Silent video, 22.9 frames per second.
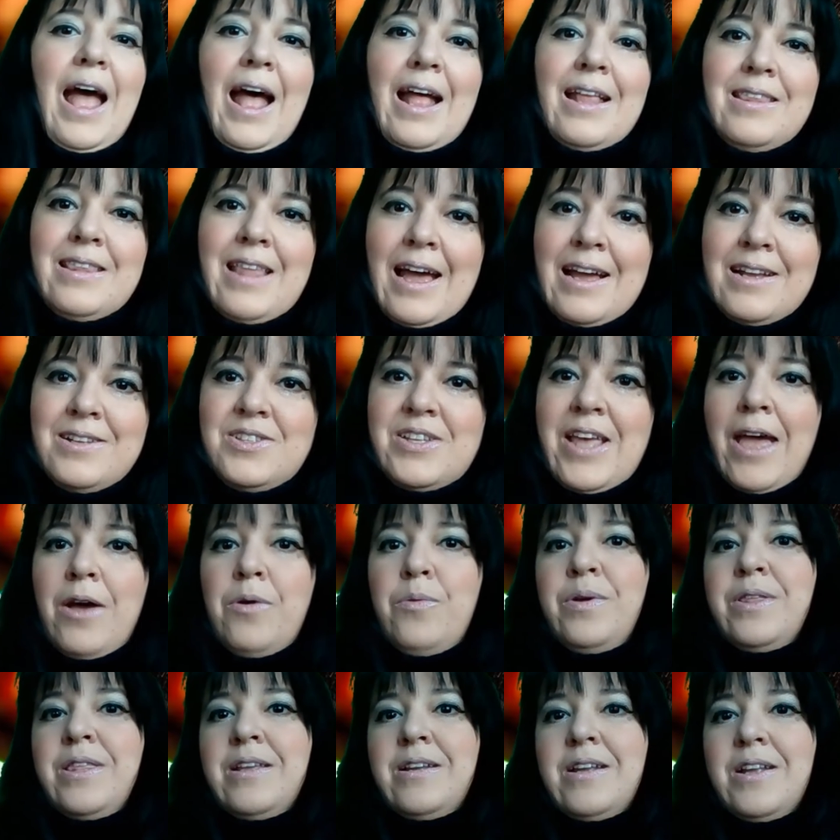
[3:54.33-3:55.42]
And that tale
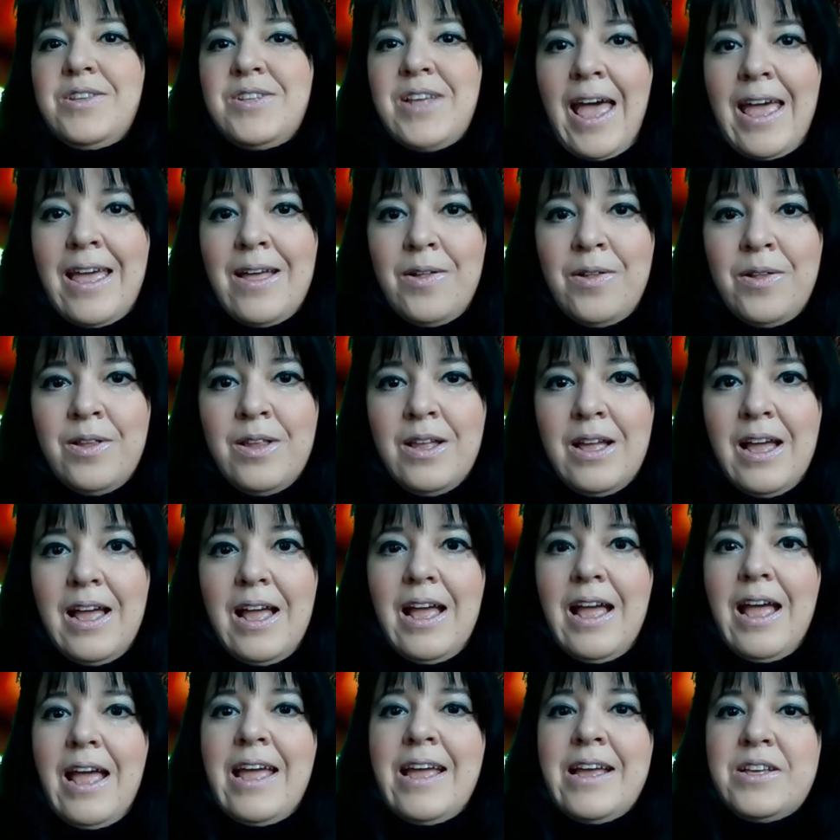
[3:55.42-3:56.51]
within a tale
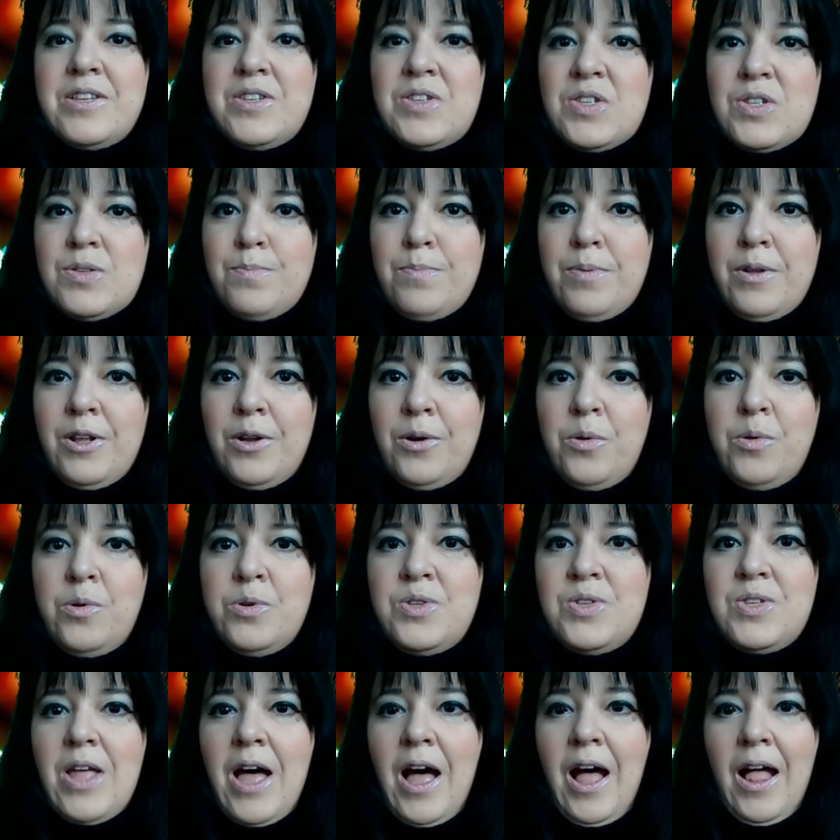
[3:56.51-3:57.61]

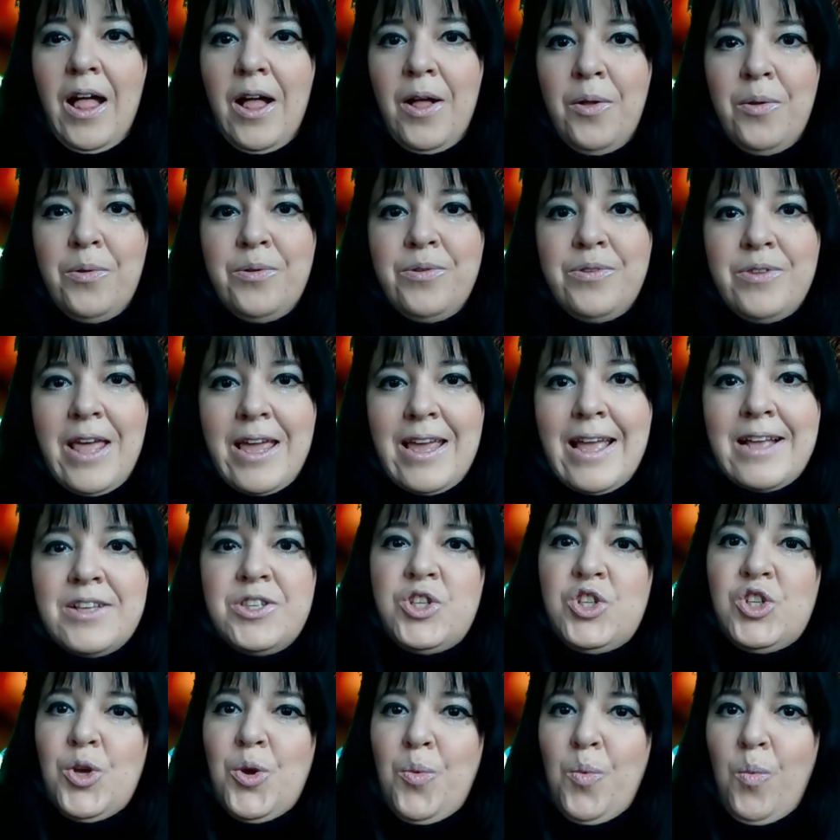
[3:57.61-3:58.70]
explores the whole thing as
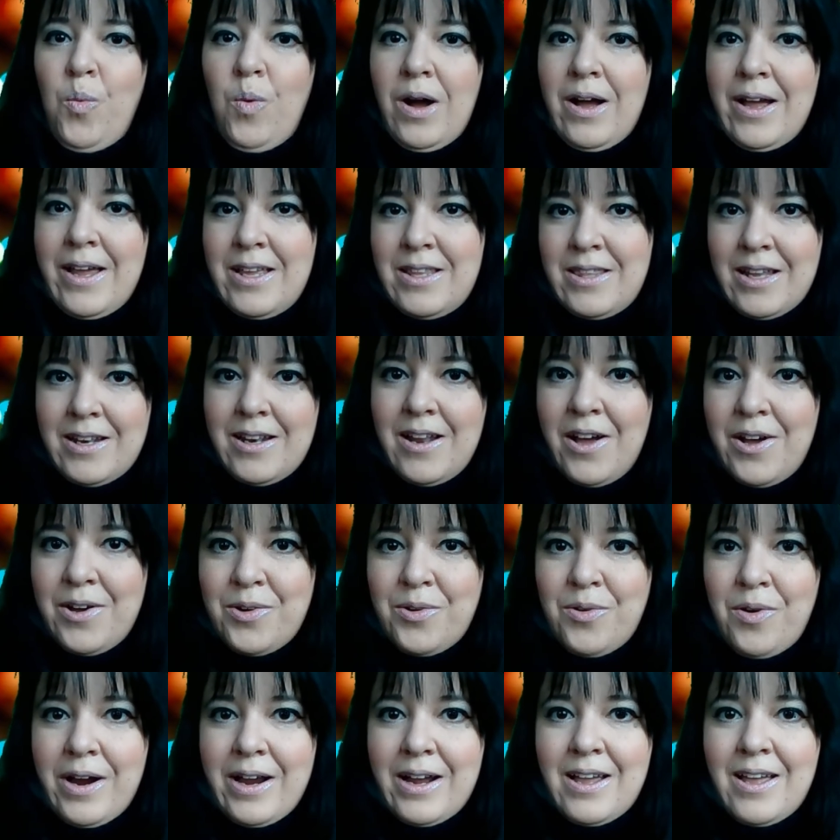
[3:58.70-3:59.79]
to why the
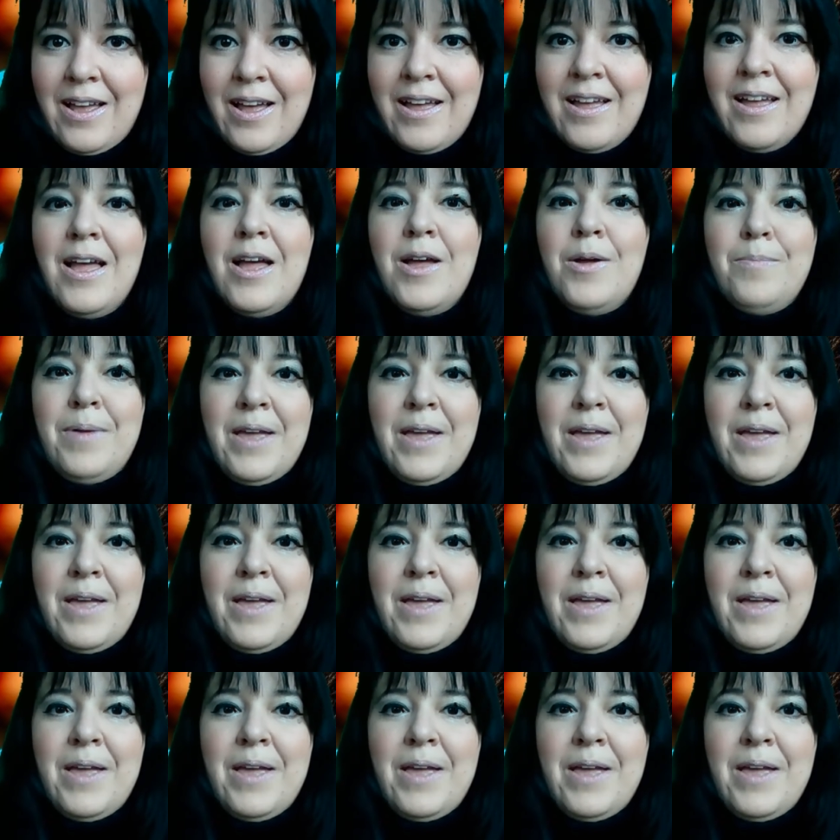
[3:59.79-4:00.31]
Nutcracker